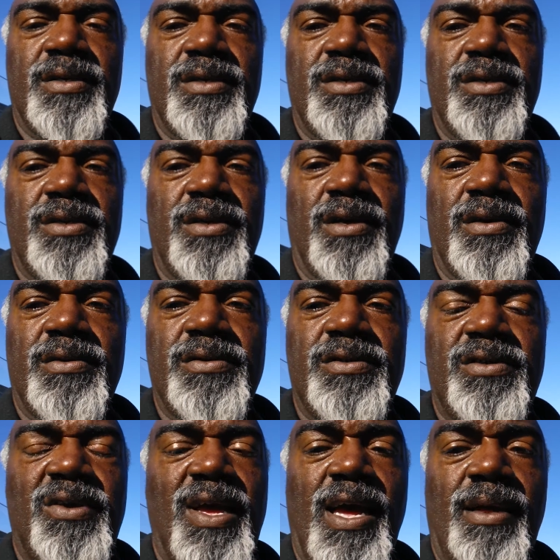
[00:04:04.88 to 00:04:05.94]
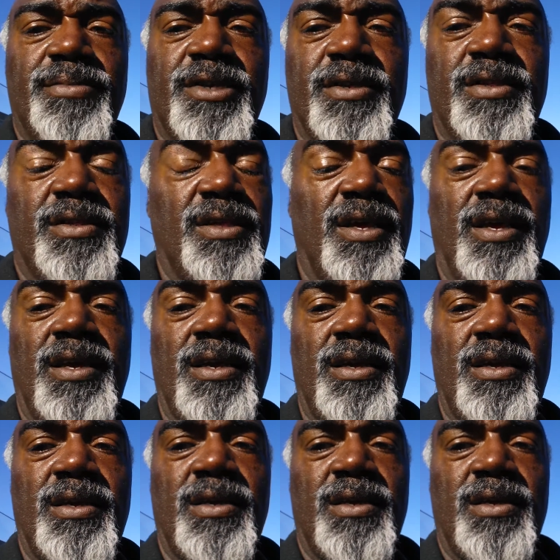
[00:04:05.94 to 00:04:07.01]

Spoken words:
you have to say